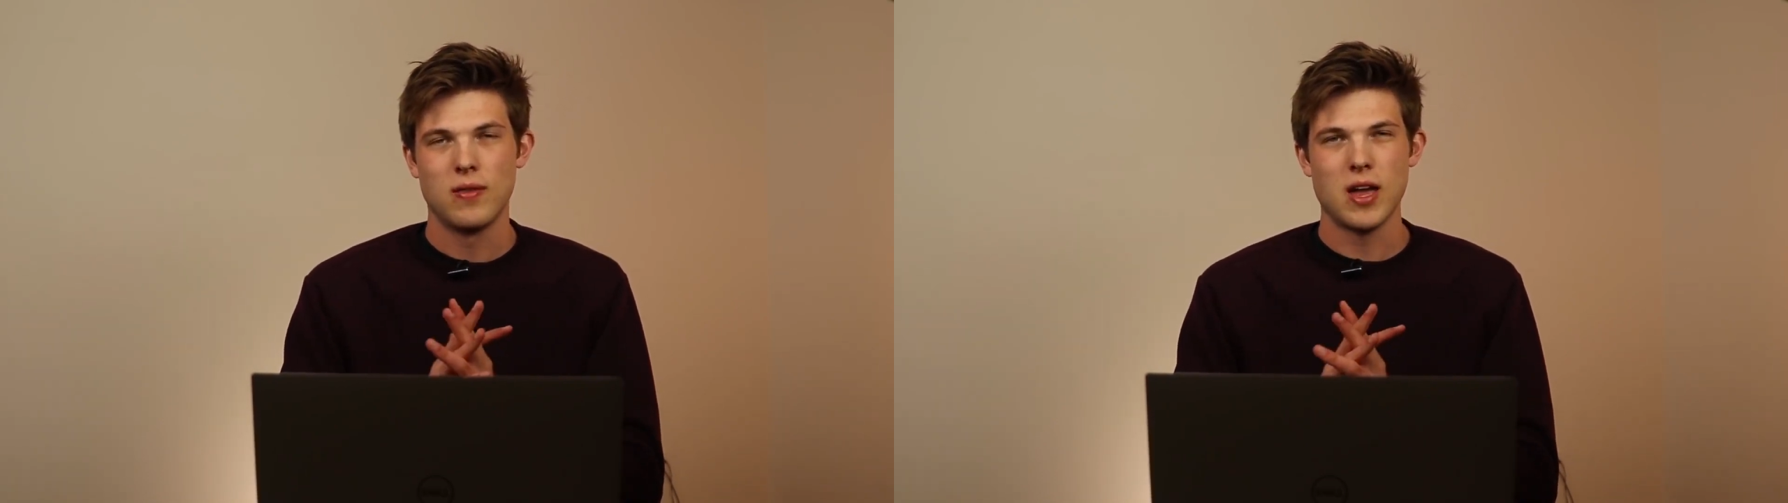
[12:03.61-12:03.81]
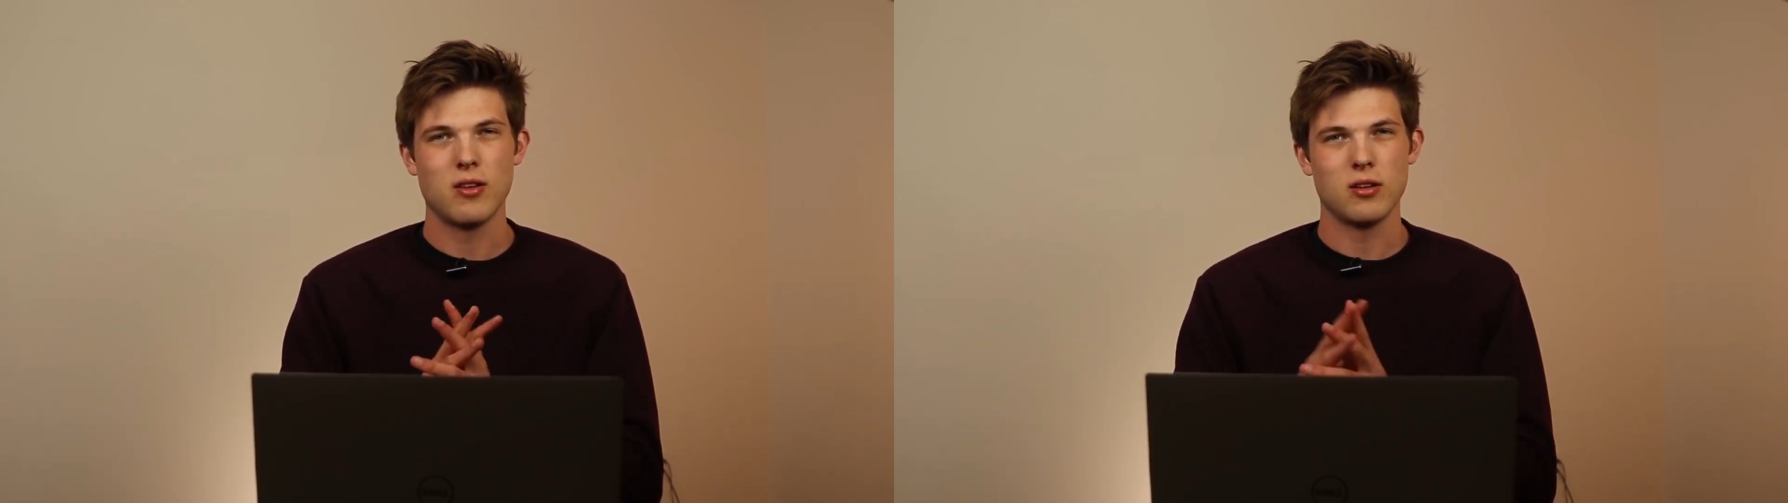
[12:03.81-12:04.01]

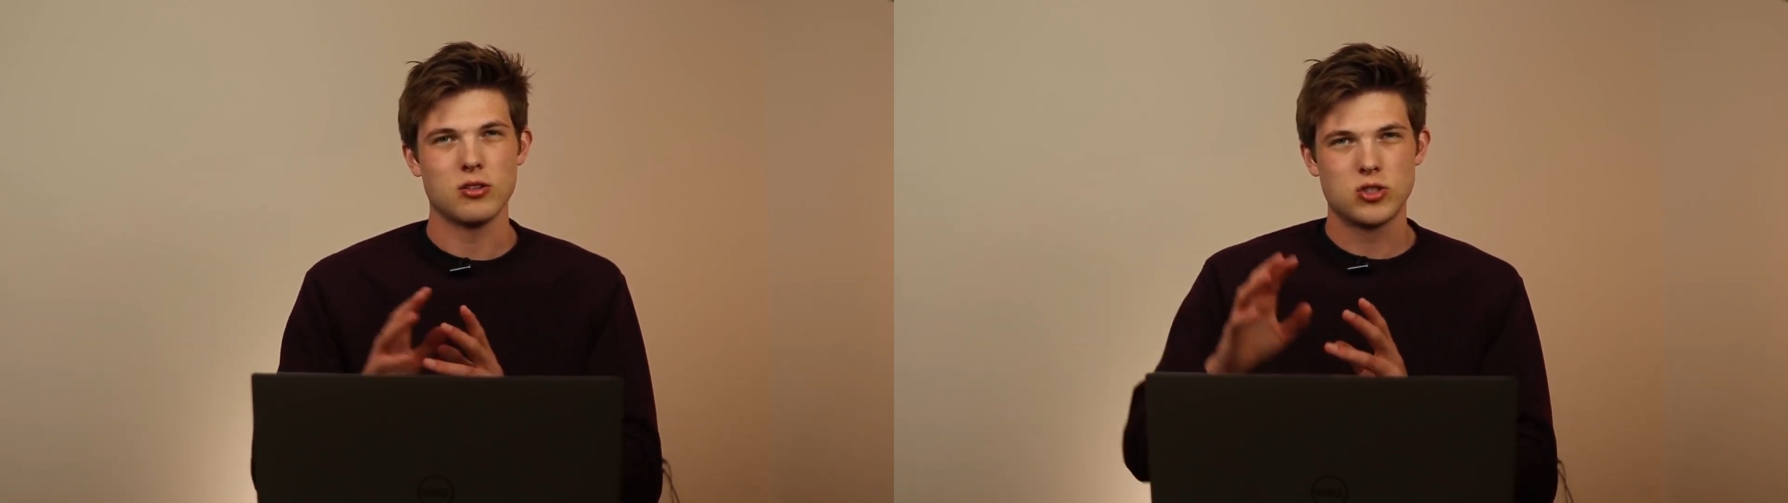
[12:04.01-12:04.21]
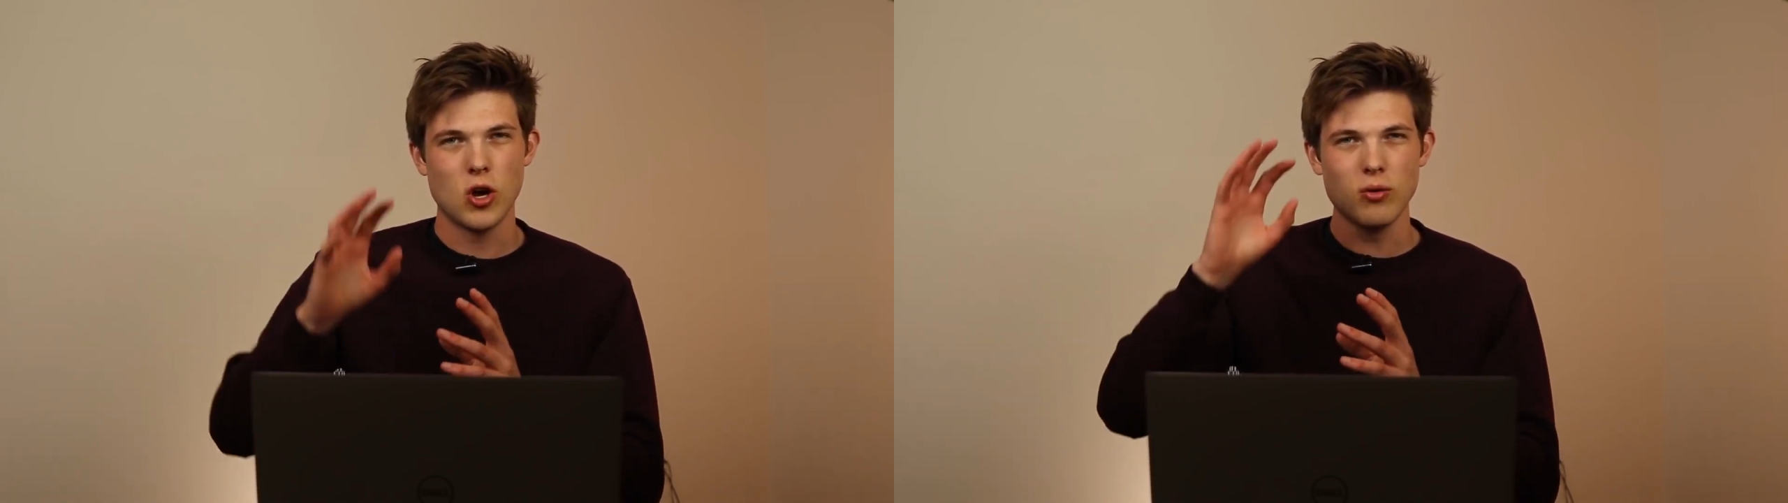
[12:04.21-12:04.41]
that
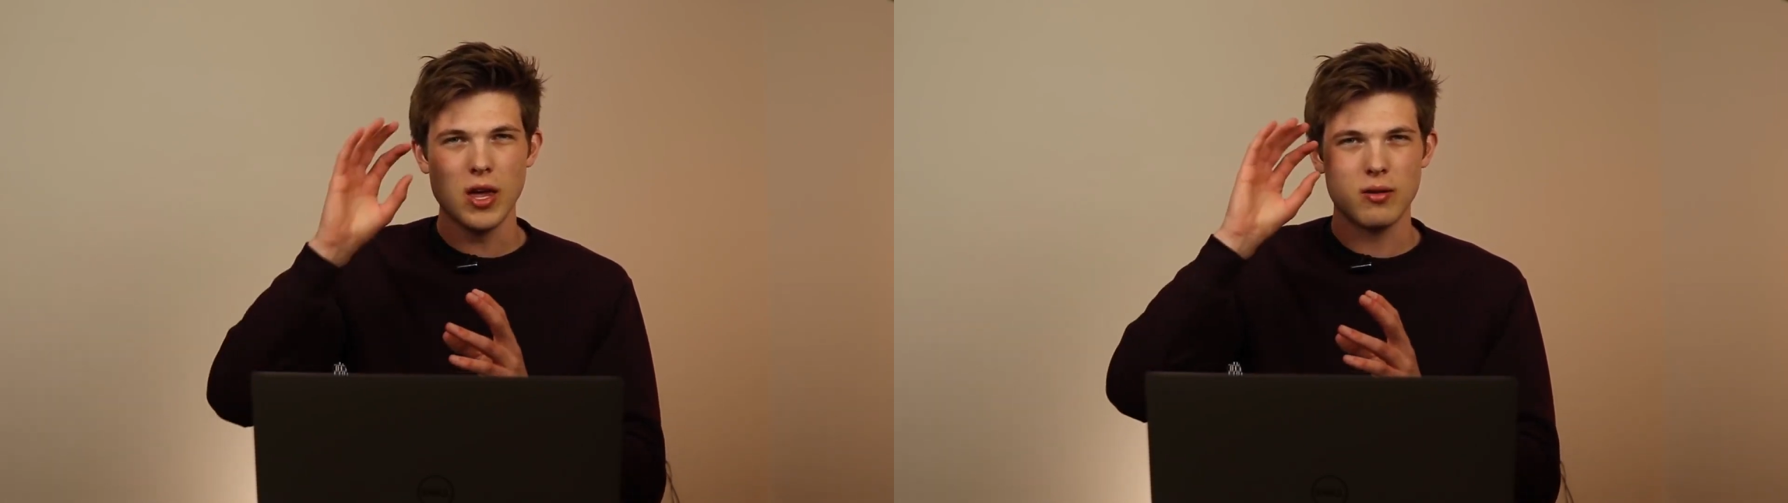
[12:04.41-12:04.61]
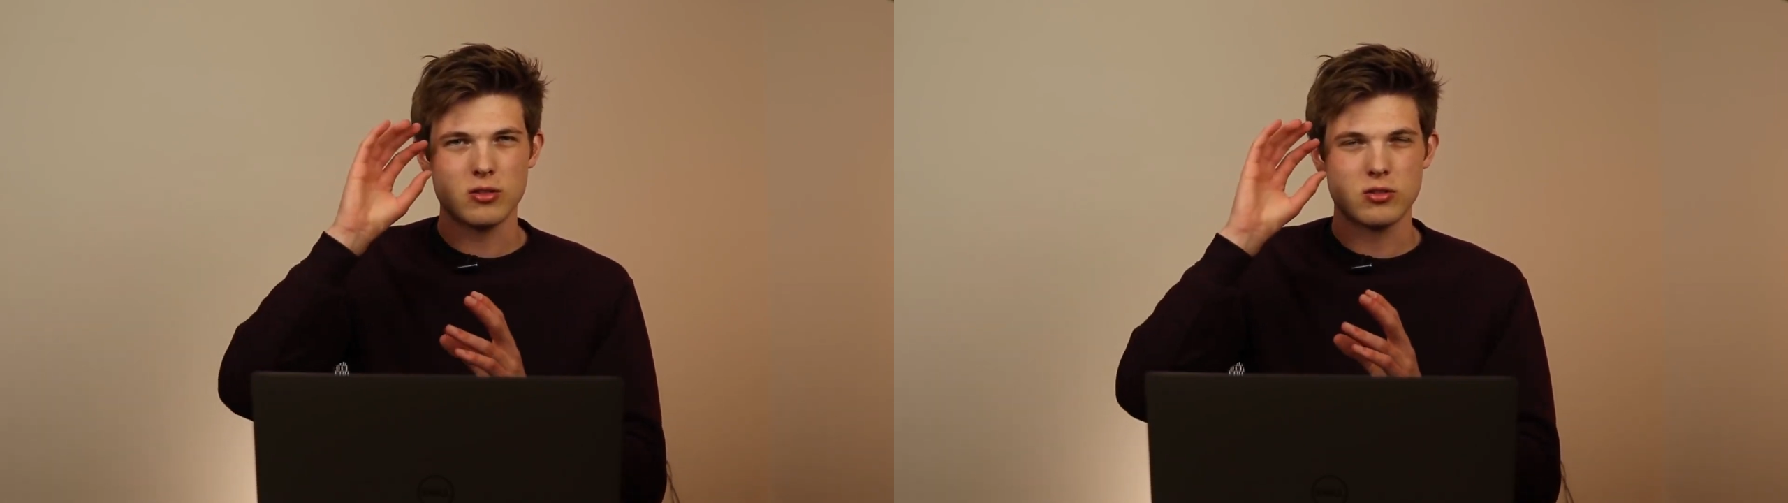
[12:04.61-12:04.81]

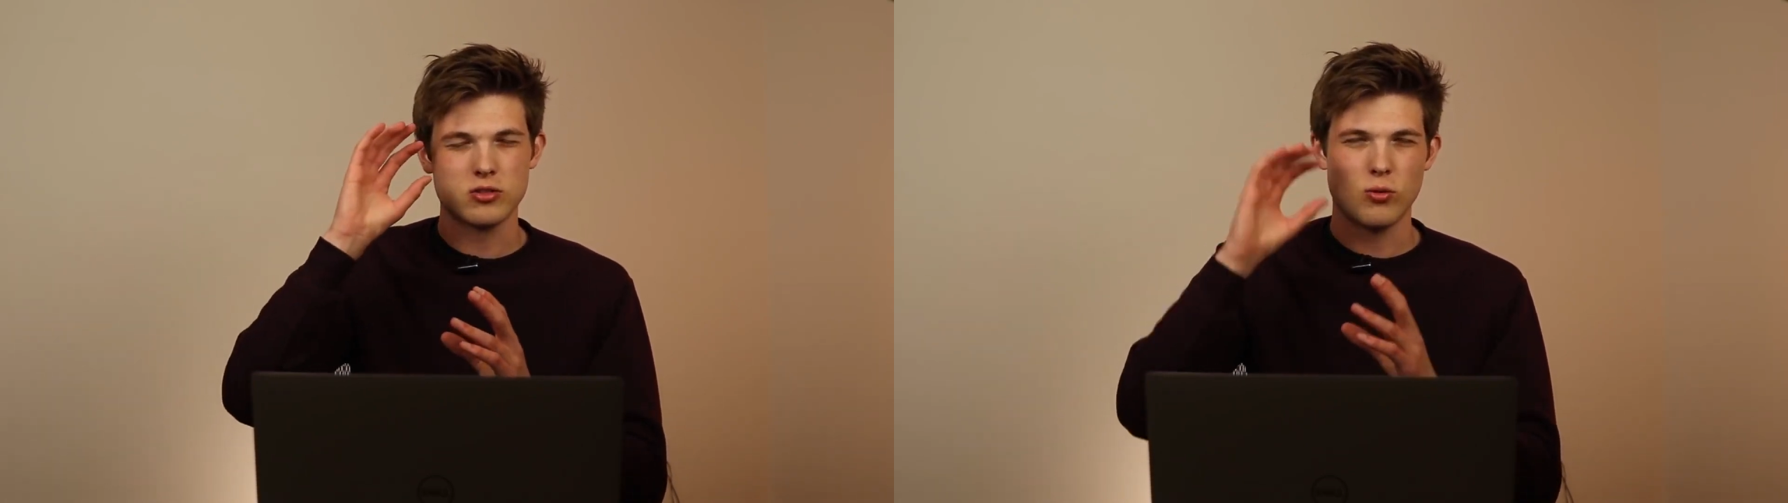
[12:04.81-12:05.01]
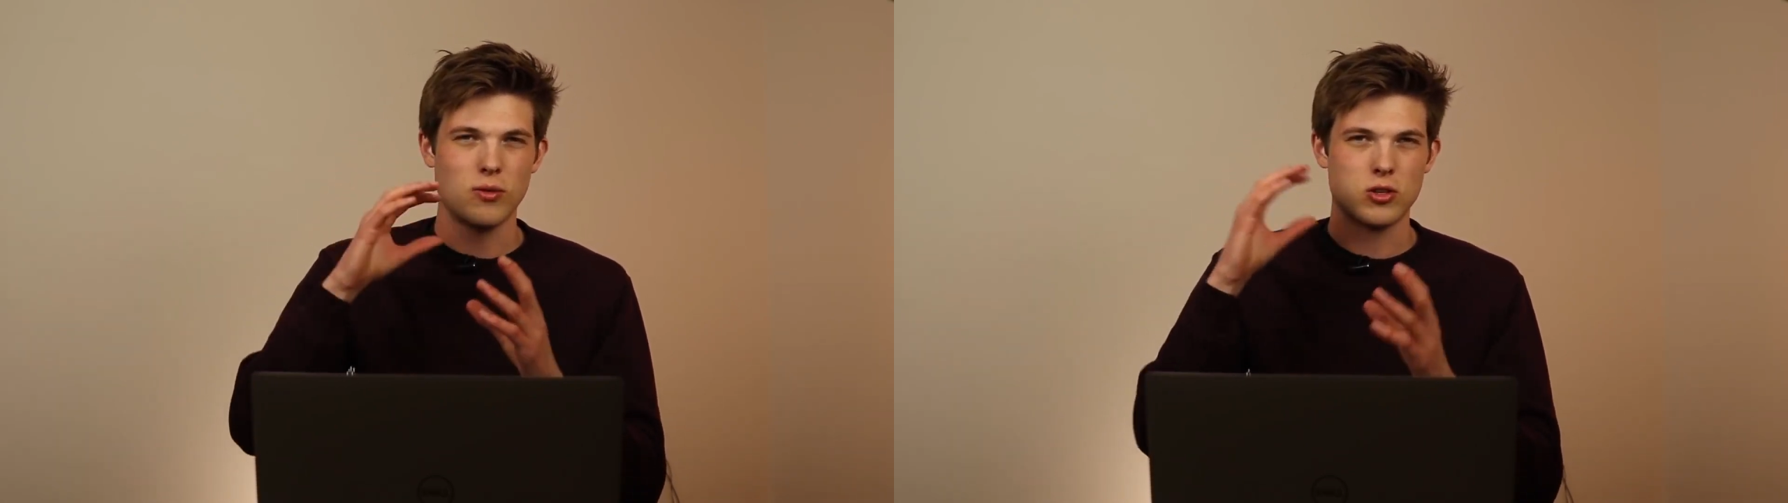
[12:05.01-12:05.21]
don't get sort